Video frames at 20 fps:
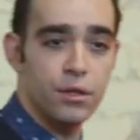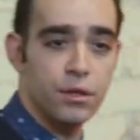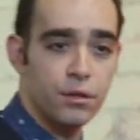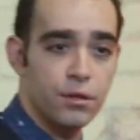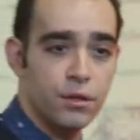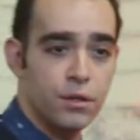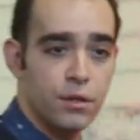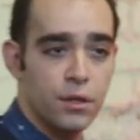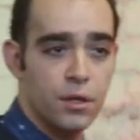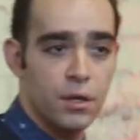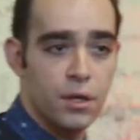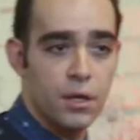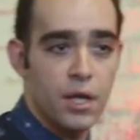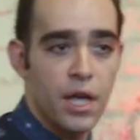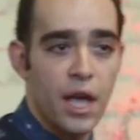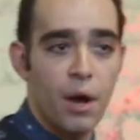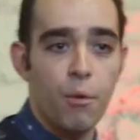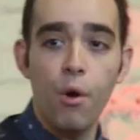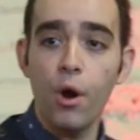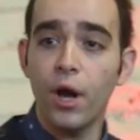you,
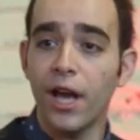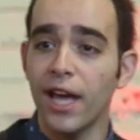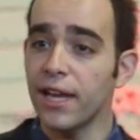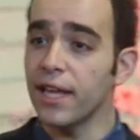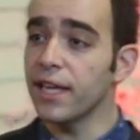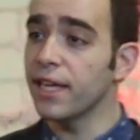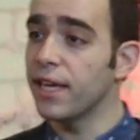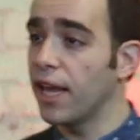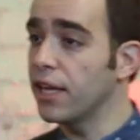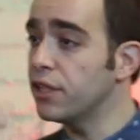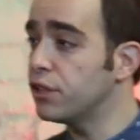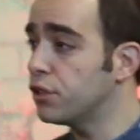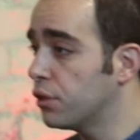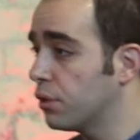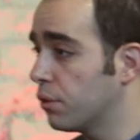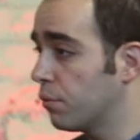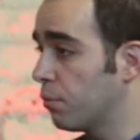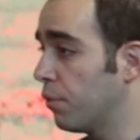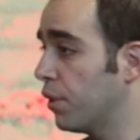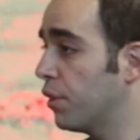and what can engage
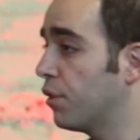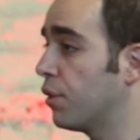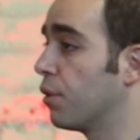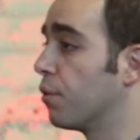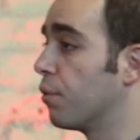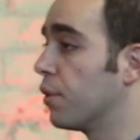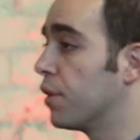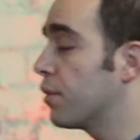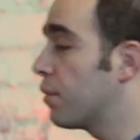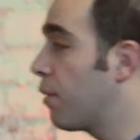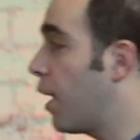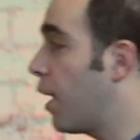with you in the